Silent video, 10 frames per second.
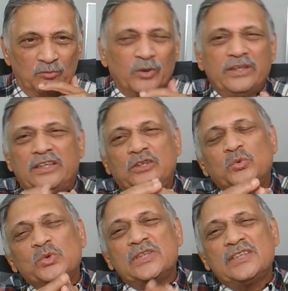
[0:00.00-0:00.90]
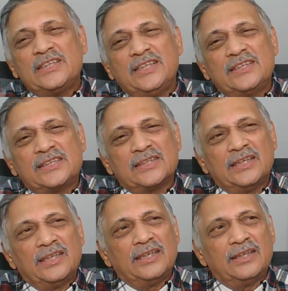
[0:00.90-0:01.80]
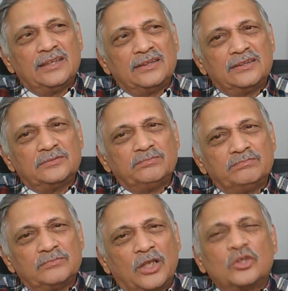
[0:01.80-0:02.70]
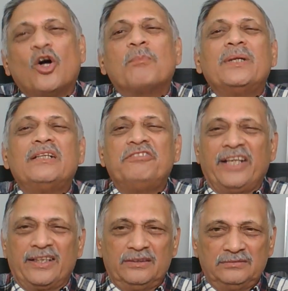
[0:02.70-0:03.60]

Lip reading: What it uses is a Doppler effect,